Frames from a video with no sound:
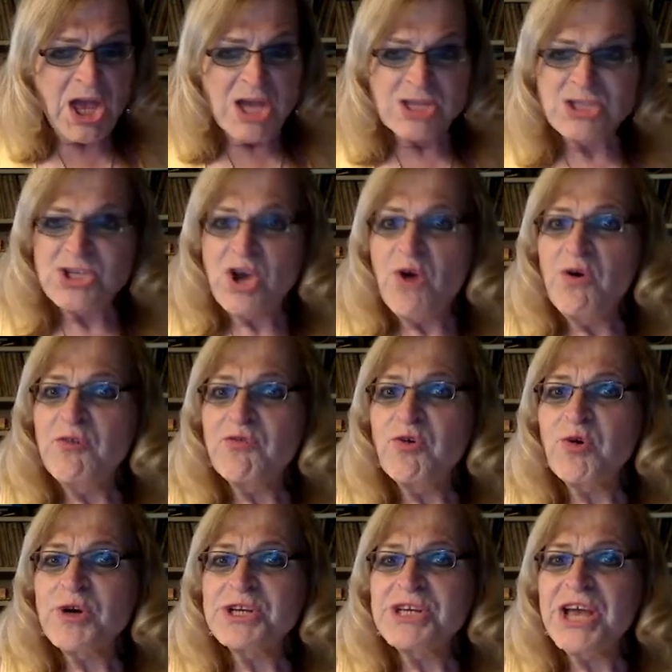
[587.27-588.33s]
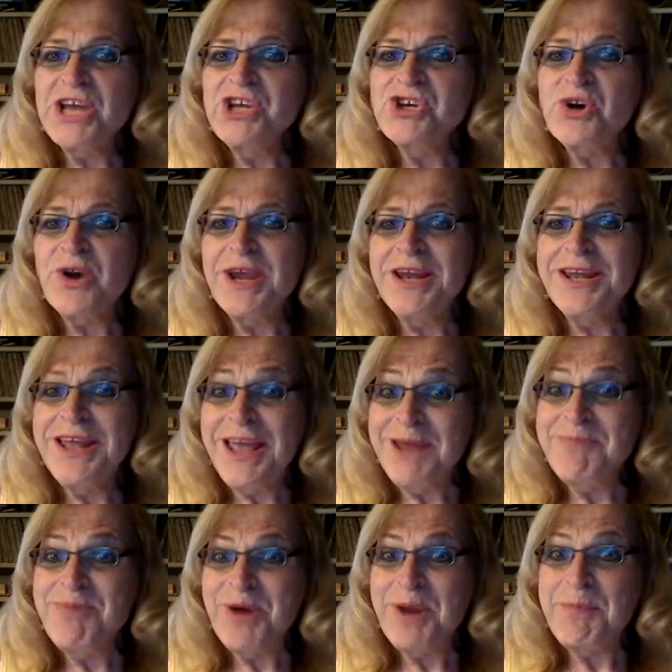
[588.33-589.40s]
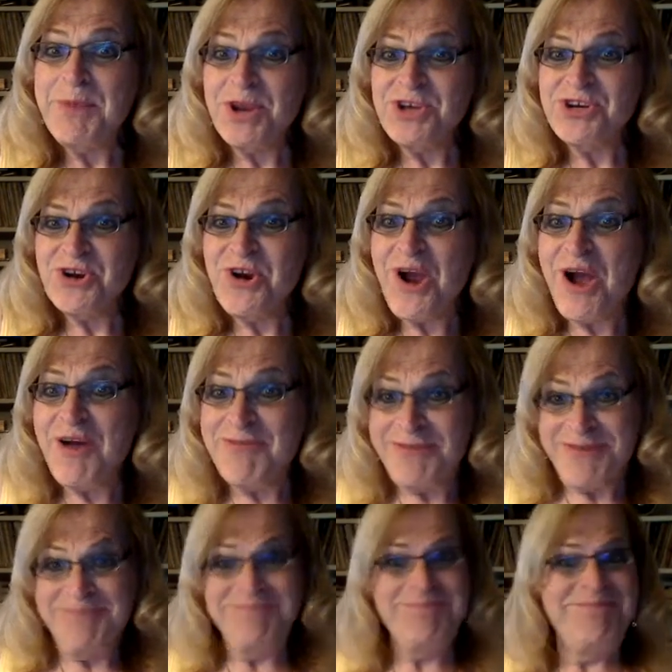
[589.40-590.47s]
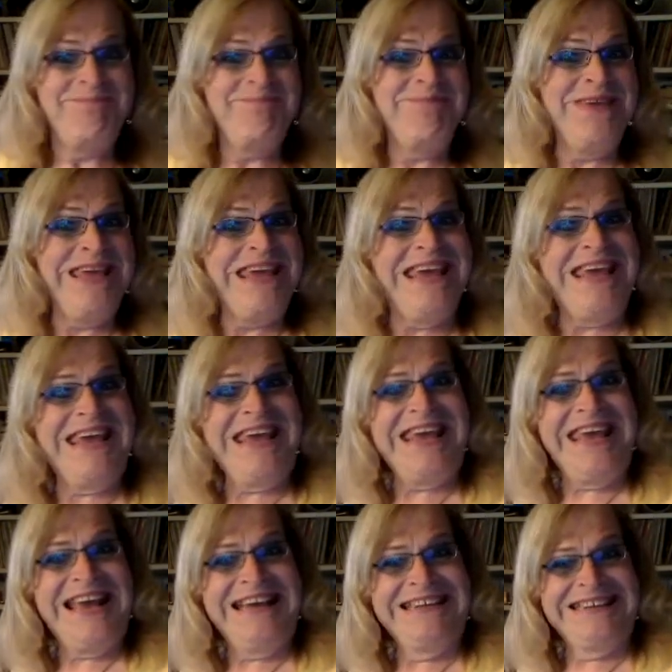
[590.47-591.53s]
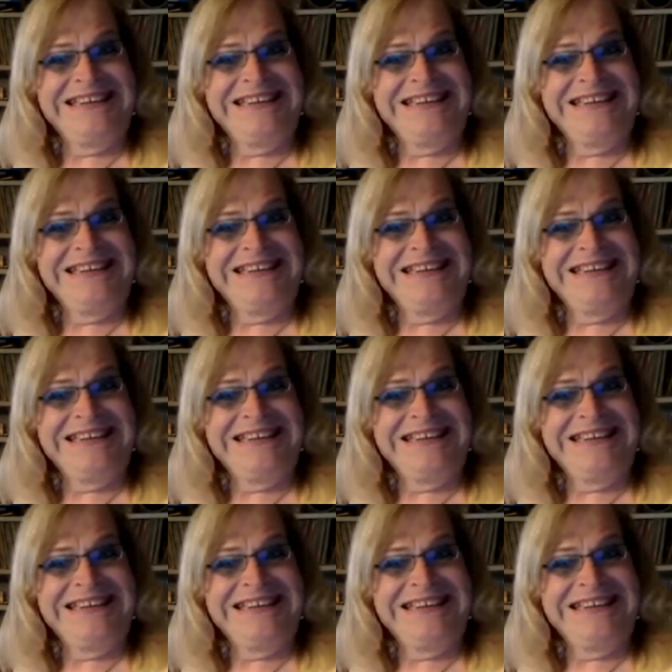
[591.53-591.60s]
So, of course, I joined and put a picture of me